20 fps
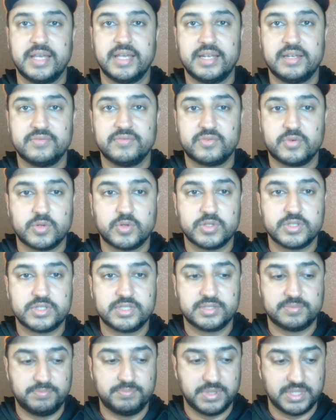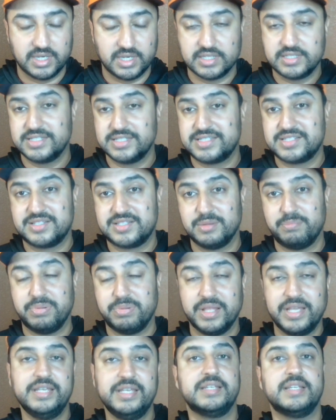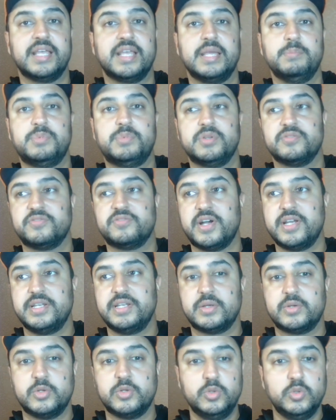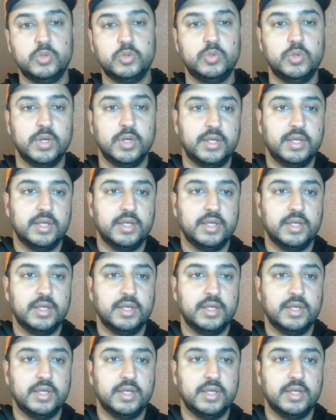And of course, because it's the play-in game, to find out who